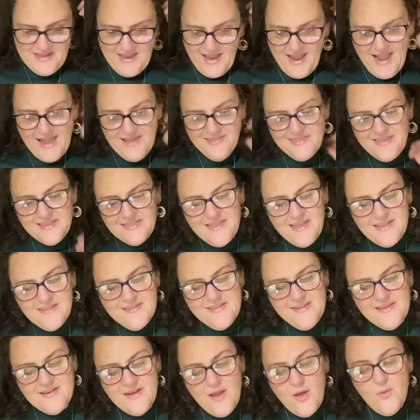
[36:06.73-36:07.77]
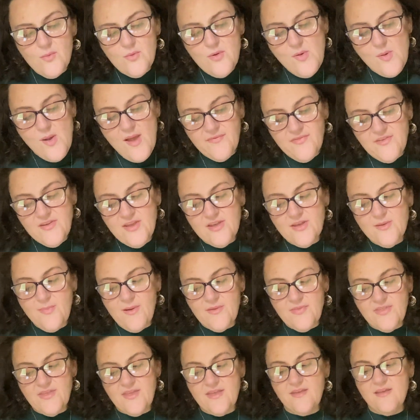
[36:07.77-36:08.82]
I think that's it. Oh no, I have to tell you
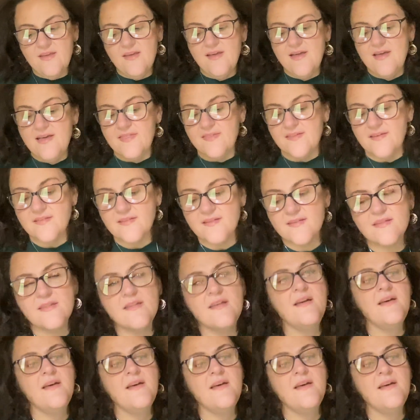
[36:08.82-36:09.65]
about this is